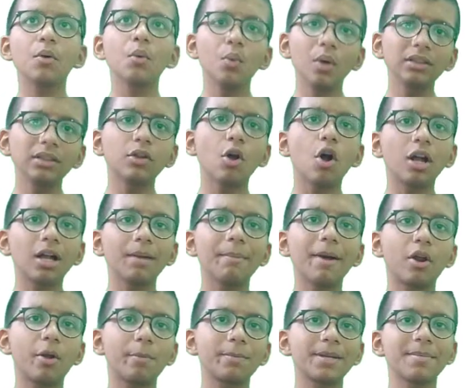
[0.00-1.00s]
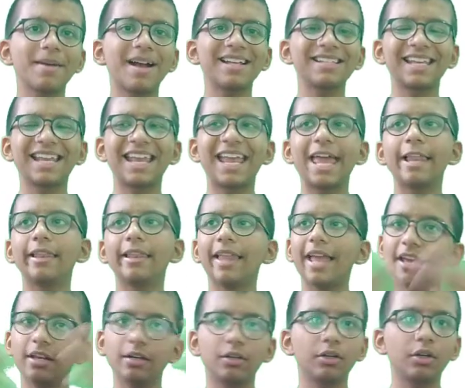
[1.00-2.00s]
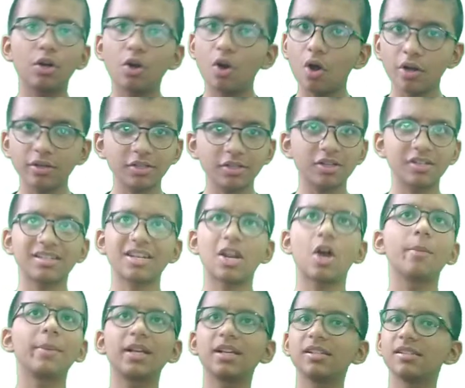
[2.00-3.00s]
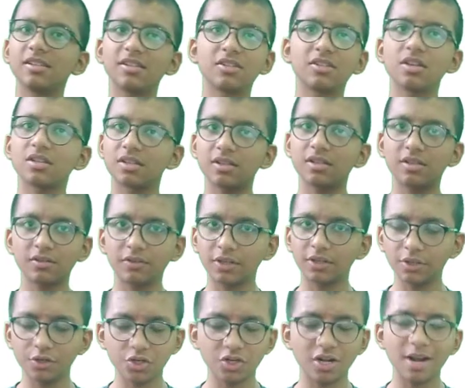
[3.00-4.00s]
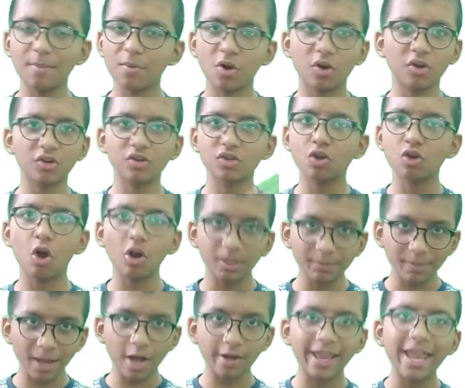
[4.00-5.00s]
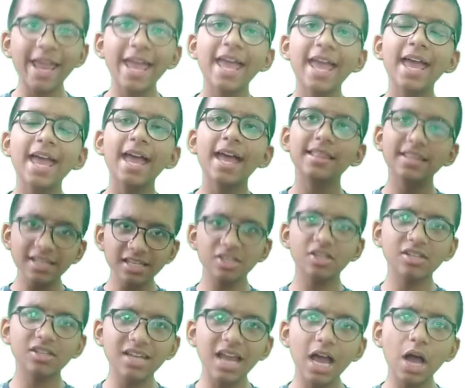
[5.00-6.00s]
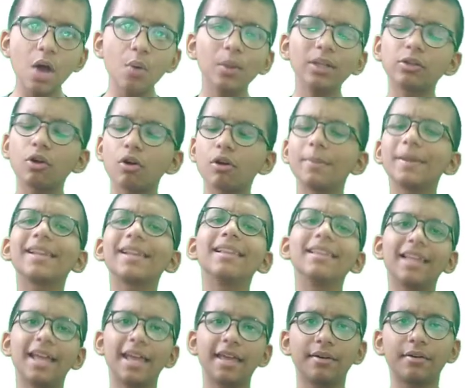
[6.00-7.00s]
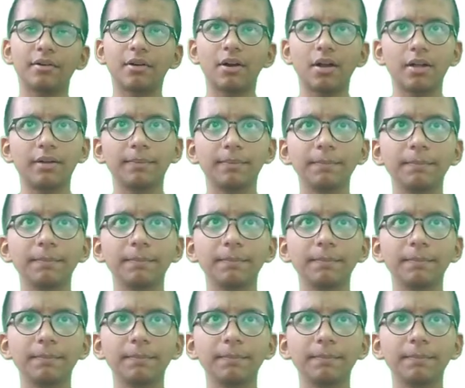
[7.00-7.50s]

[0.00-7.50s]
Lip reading: We'll talk about optimizing it later, not just now, because it's just a recursion. I'm not going to talk about it. This just now, we'll talk about it later on.